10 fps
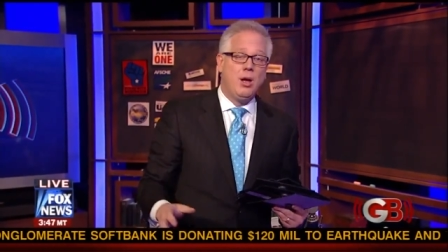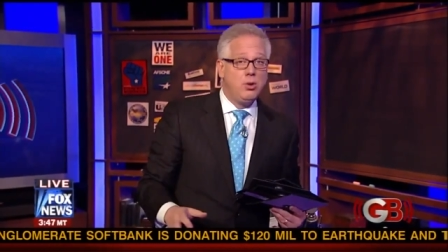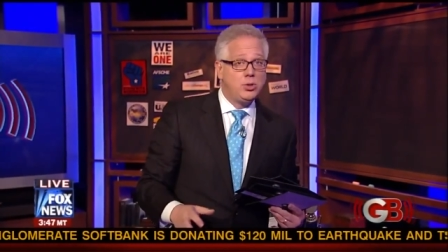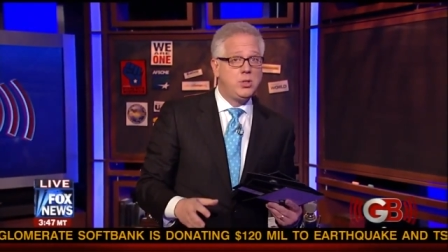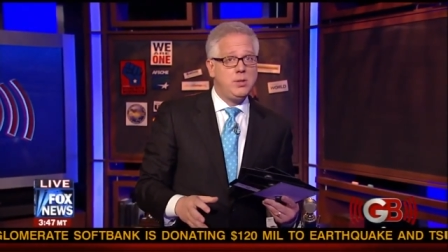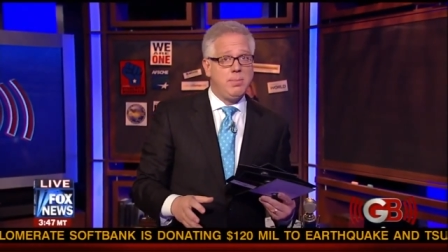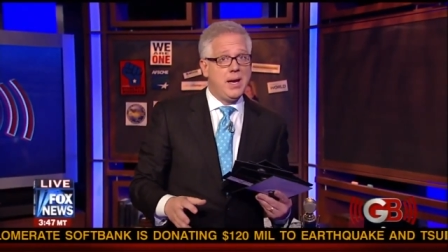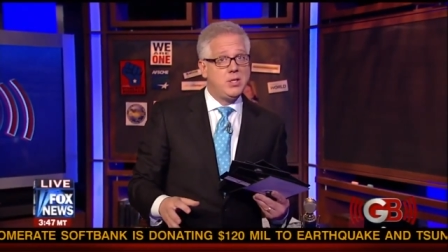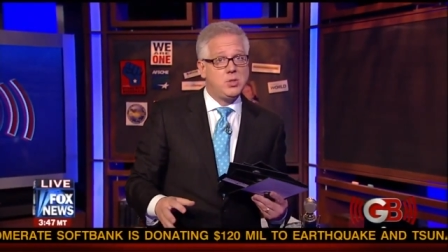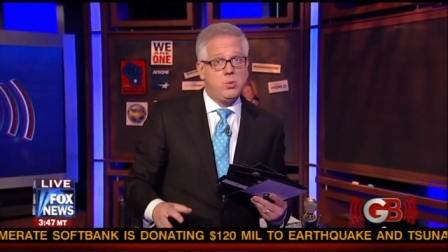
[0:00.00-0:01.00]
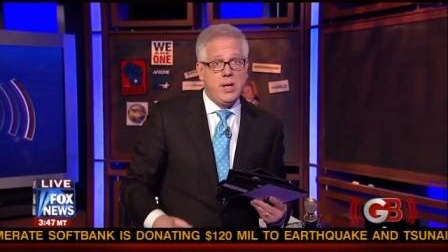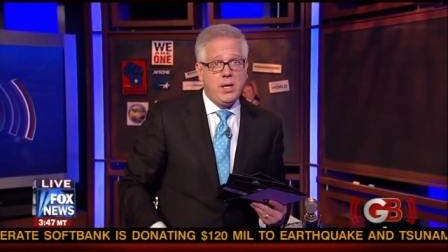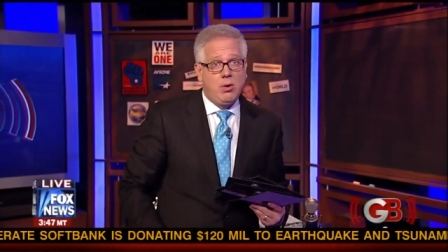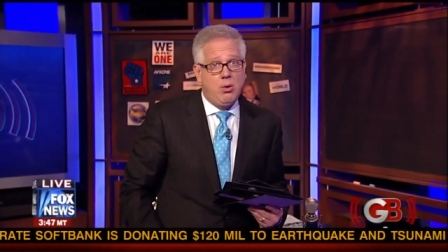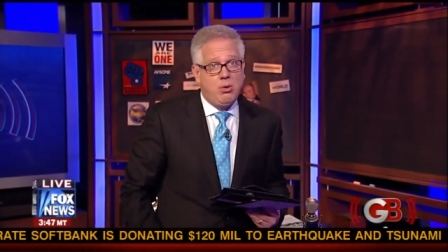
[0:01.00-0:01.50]
hosted by
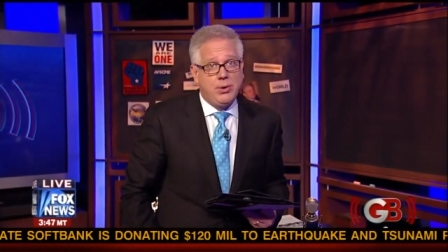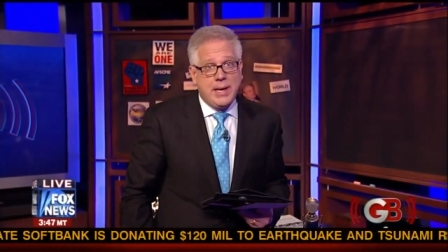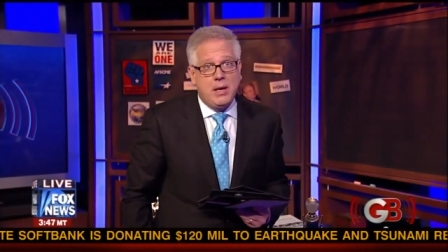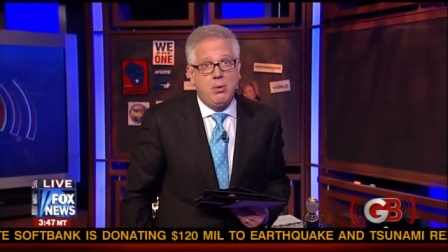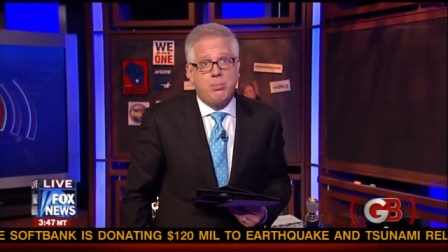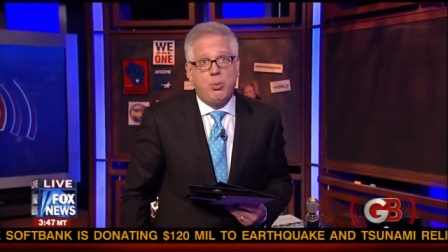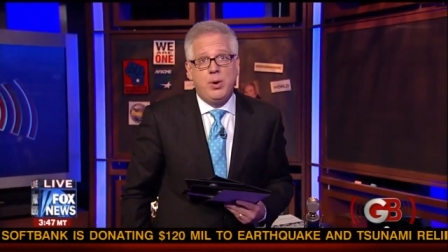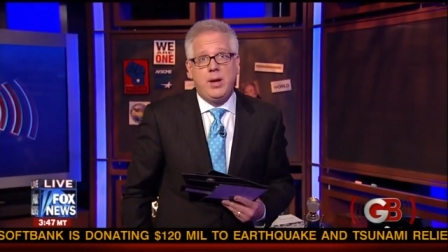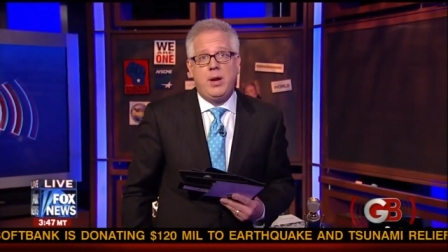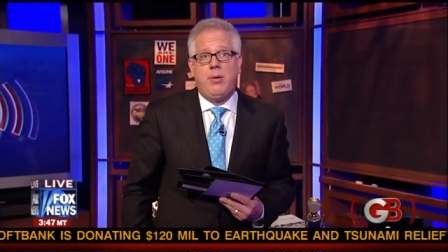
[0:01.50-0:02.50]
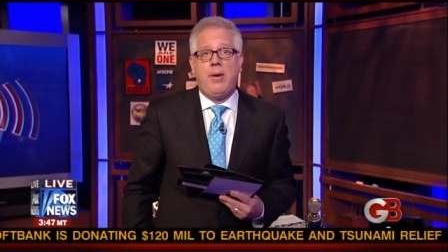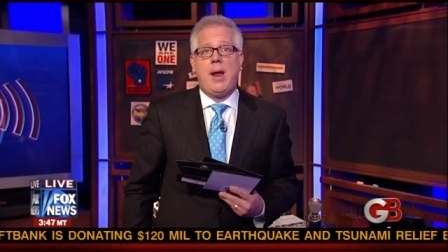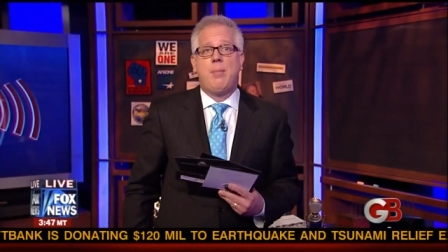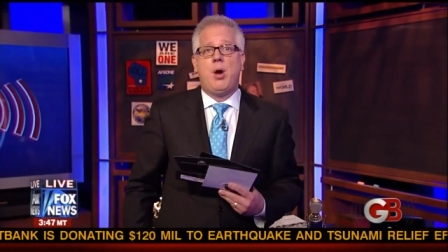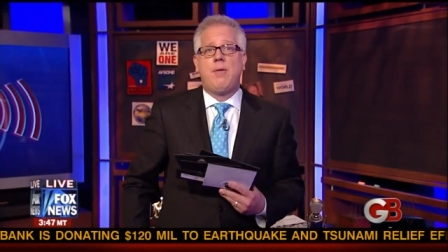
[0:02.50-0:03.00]
sweet old needle-pointing
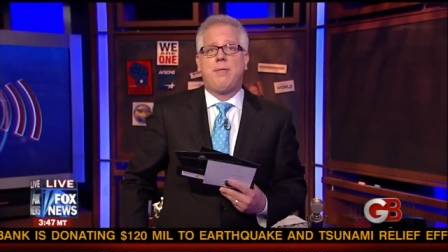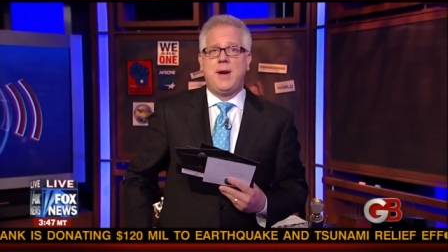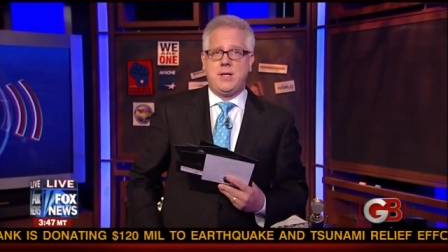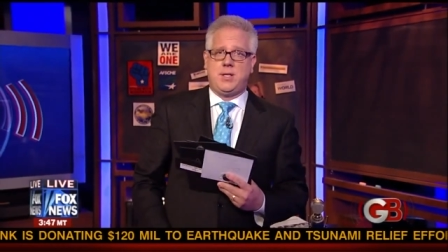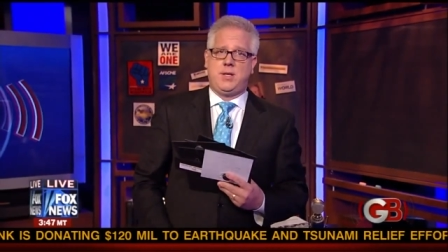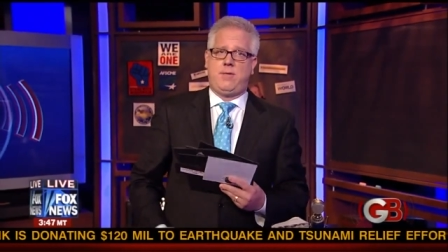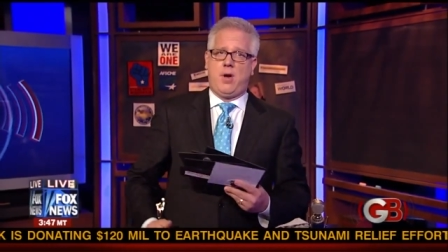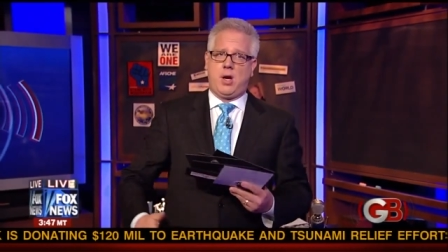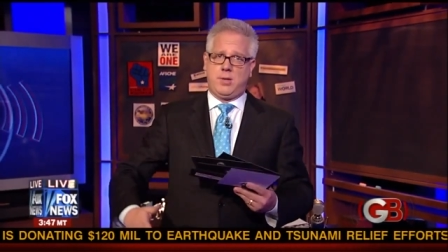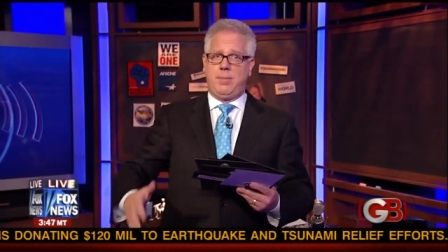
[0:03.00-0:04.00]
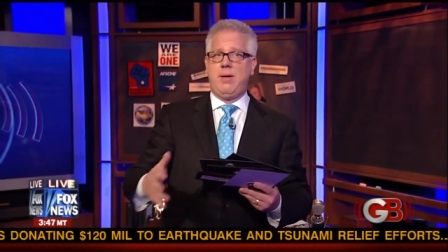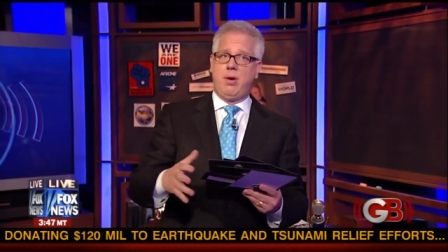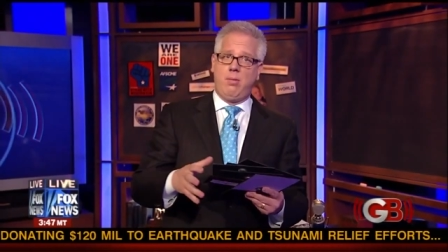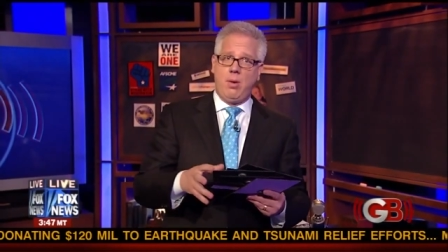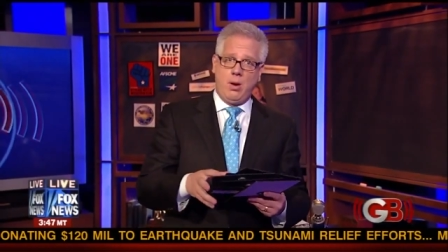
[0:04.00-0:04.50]
Grandma Frances Fox
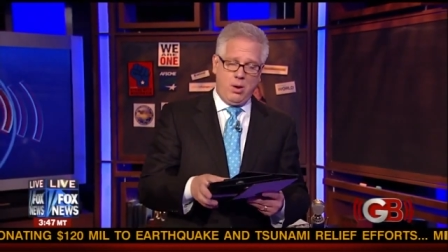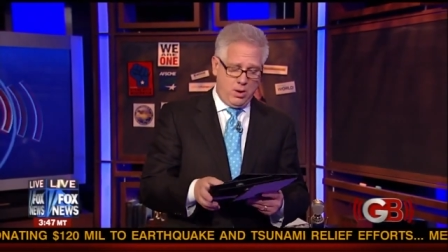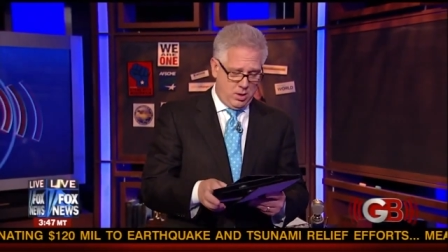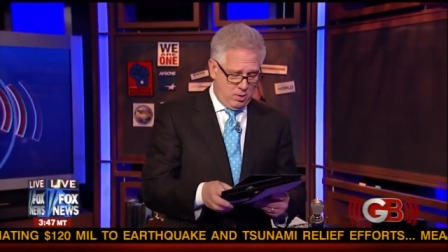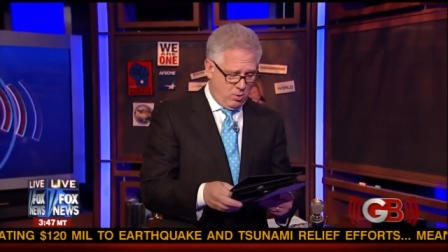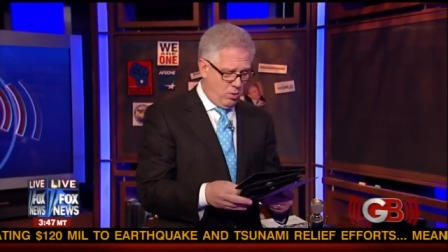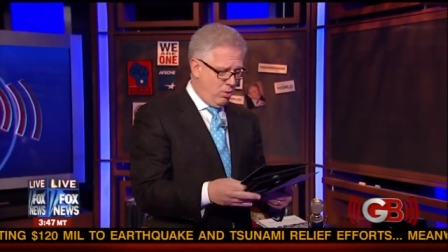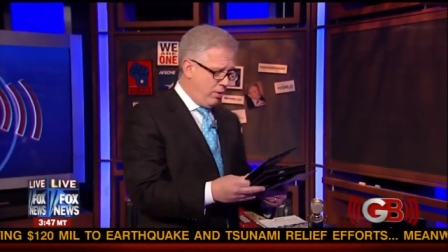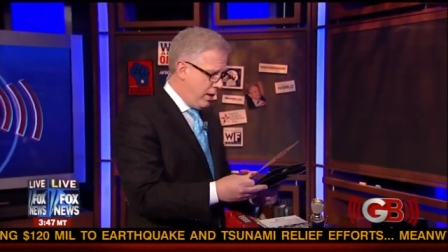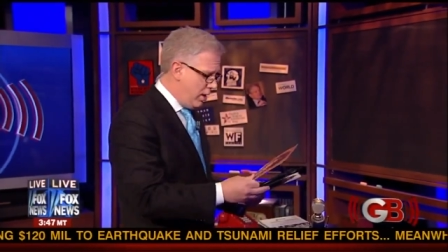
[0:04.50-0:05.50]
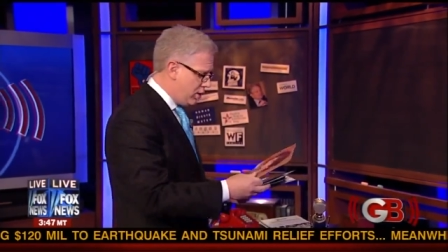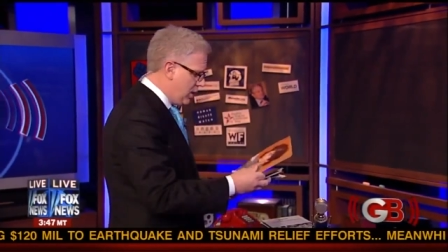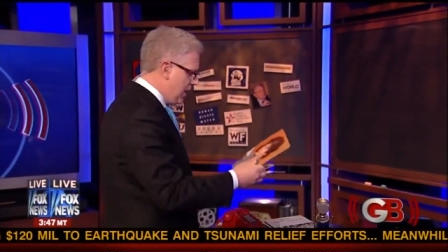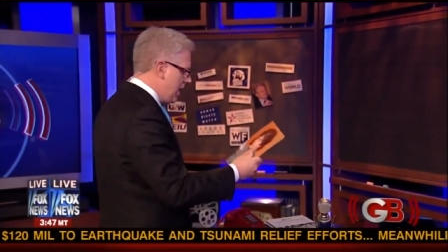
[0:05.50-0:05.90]
Piven. Oh, here she